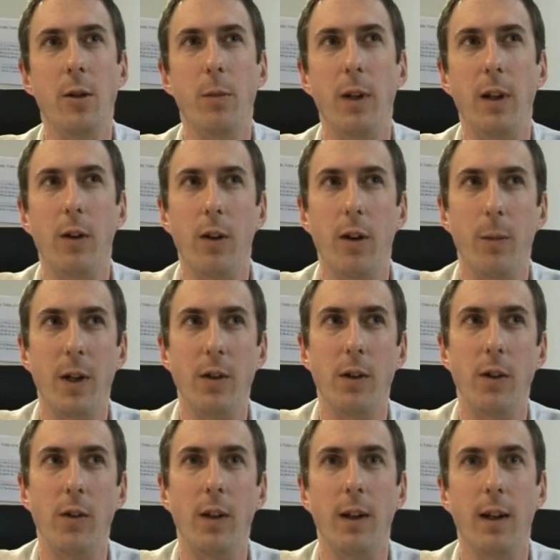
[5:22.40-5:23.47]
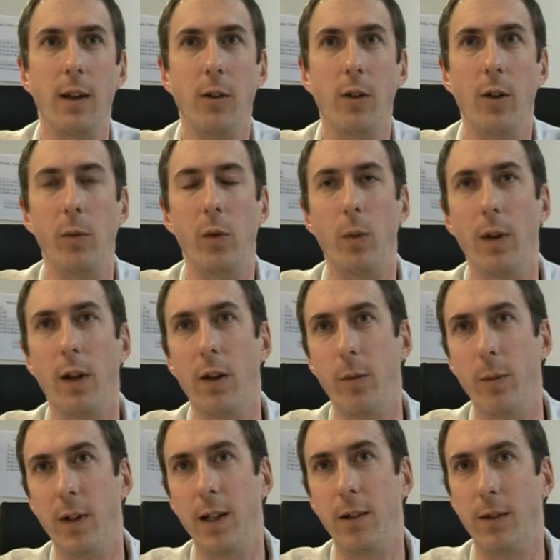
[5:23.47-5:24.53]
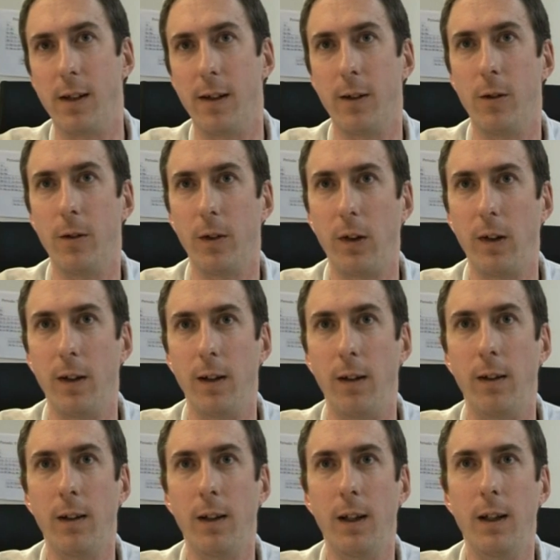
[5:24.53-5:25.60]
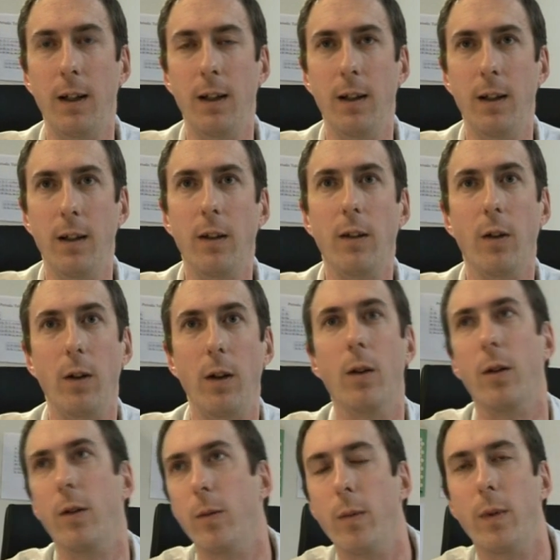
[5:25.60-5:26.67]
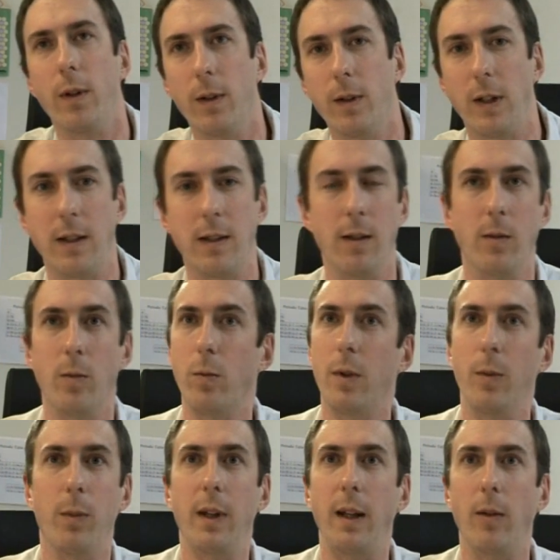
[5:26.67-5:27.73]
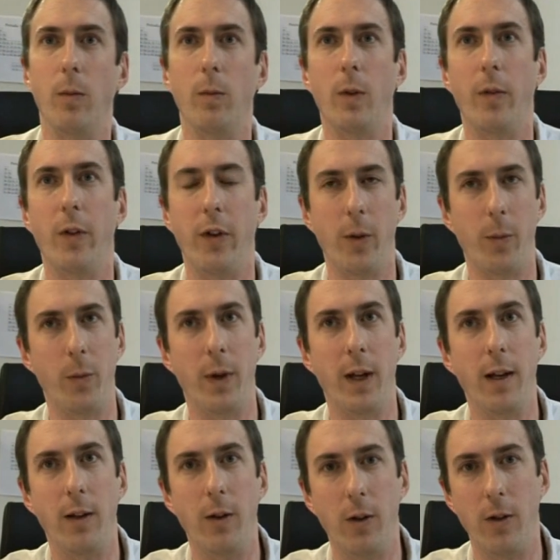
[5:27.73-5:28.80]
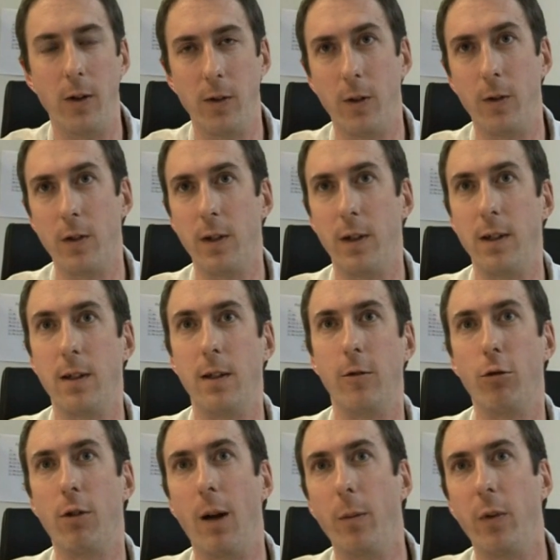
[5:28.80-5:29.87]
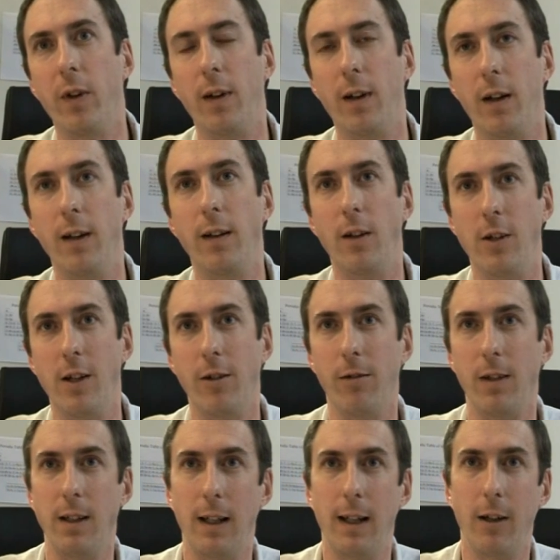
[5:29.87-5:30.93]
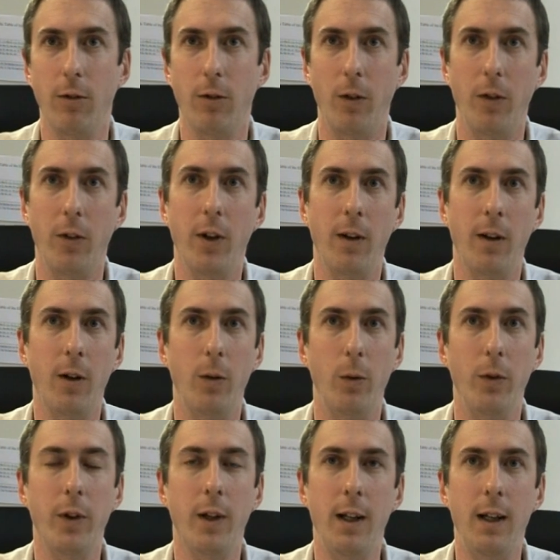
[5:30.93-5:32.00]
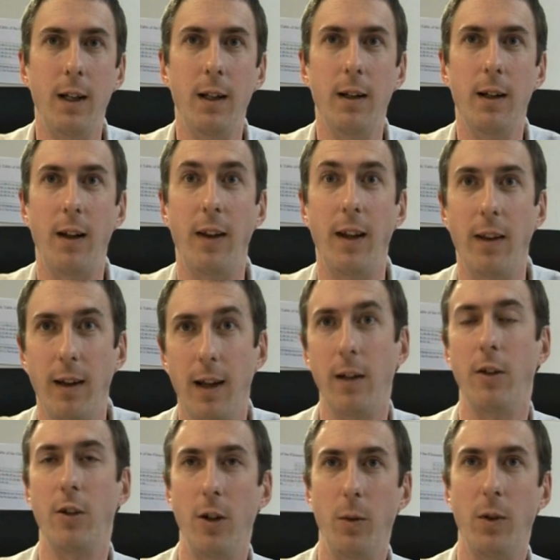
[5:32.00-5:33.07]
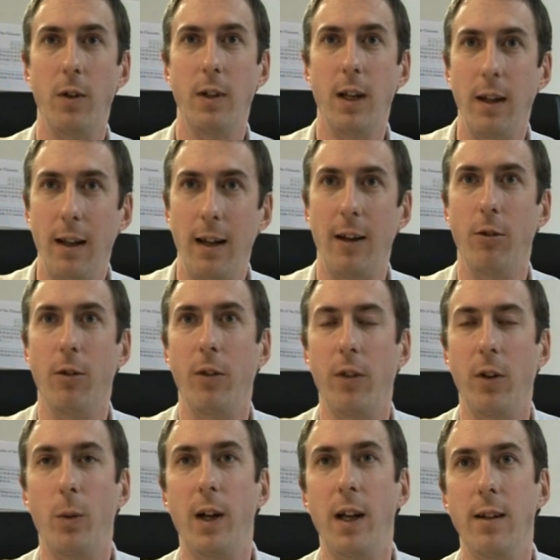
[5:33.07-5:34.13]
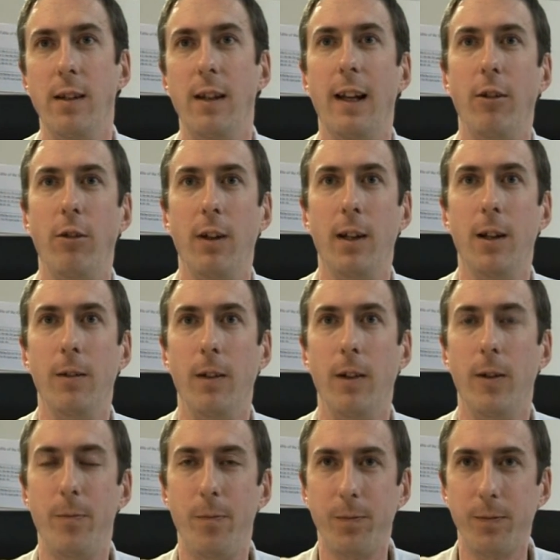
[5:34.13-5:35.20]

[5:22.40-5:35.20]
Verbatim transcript: But you could imagine using nanotubes with other materials like oxides. So, uh, just a complete off the top of my head, you could use oxides to trap sunlight and generate electrons and holes and then the nanotubes could take the electrons away as an electric current.